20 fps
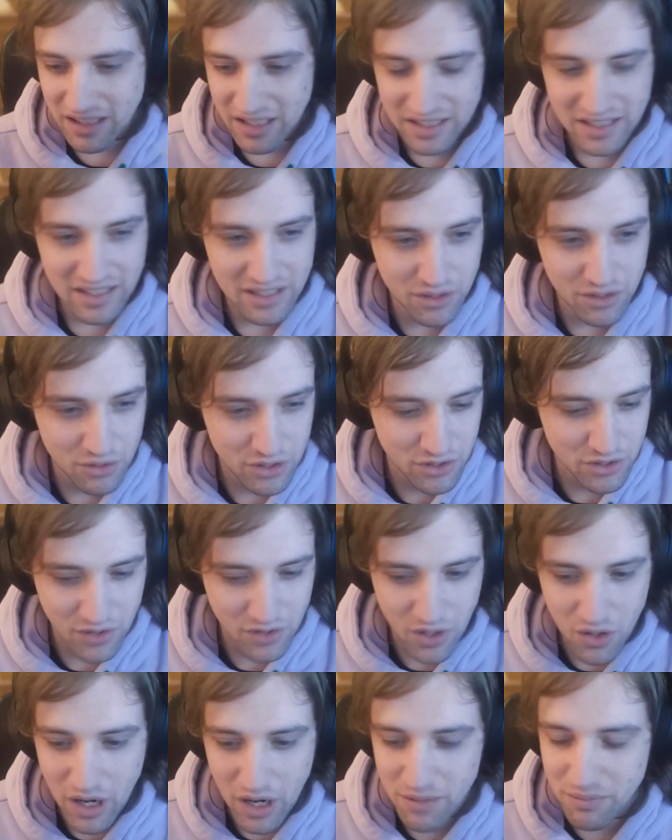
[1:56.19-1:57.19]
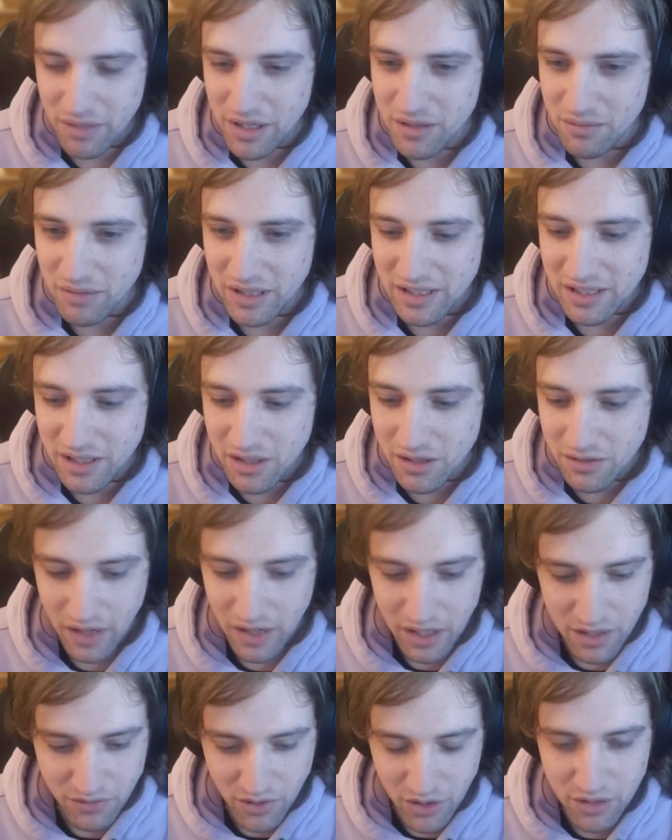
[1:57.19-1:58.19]
It's a little scroll. I made it
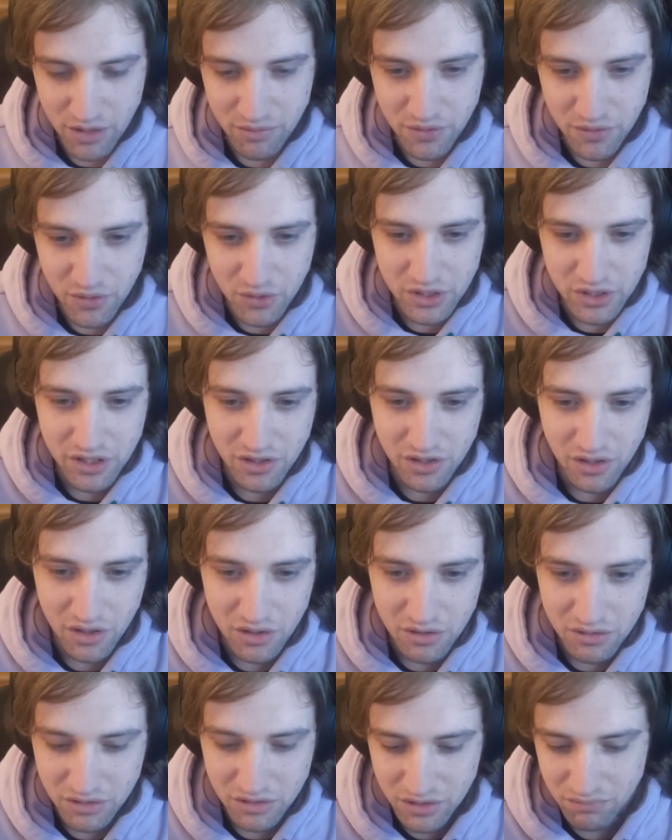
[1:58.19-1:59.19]
myself. I wrote it before this show.